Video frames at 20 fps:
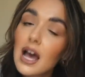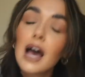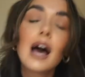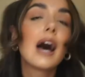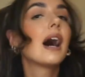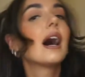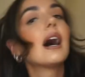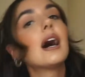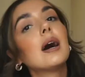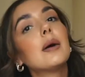
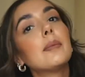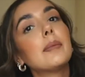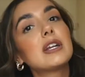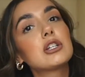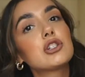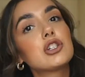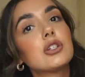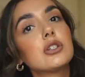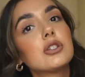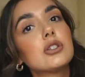I
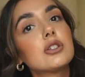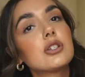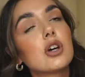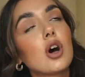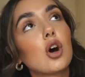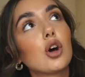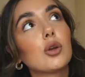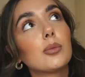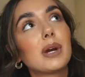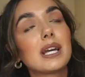mentioned
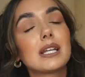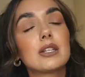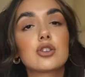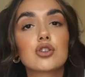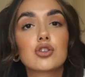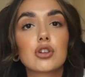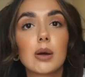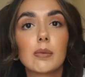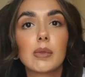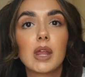on my
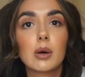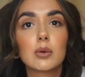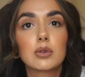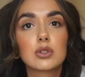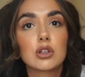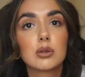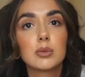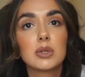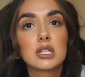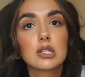Instagram that I was
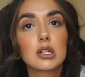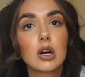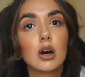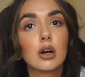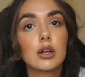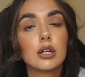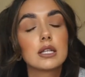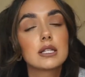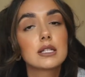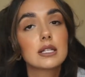going to be
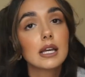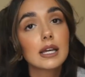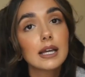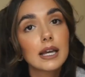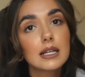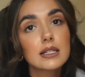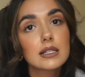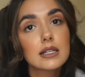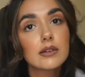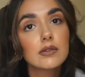starting a skincare
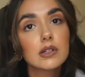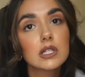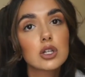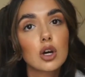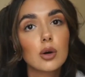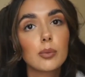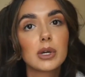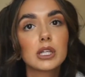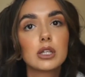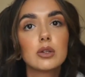series on
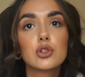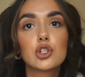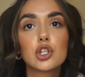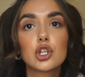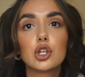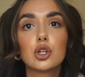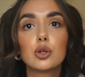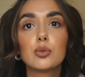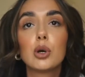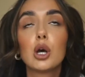my
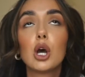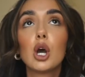YouTube